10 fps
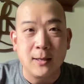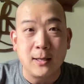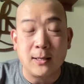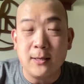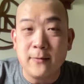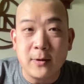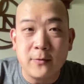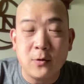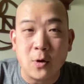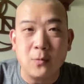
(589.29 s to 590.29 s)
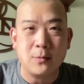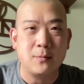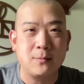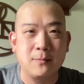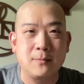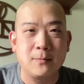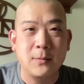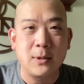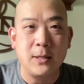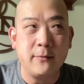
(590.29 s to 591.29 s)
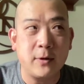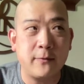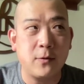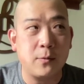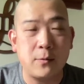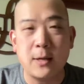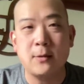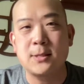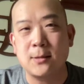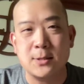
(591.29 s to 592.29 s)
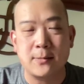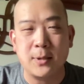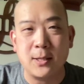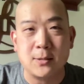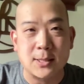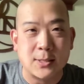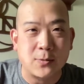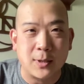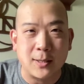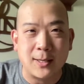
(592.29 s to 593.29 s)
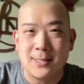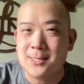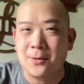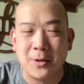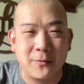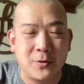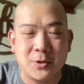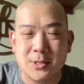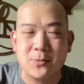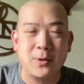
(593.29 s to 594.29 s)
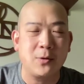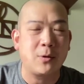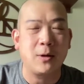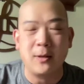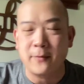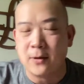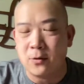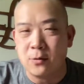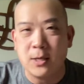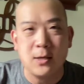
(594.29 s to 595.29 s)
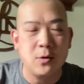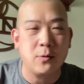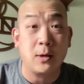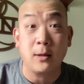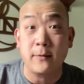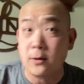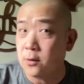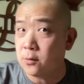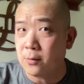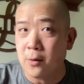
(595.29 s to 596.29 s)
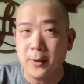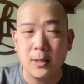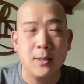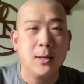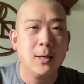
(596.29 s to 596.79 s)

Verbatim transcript: And even if you don't, even if you would rather tell somebody else, guess what? I still love you just the way you are. I love how unique you are. I love how you're growing.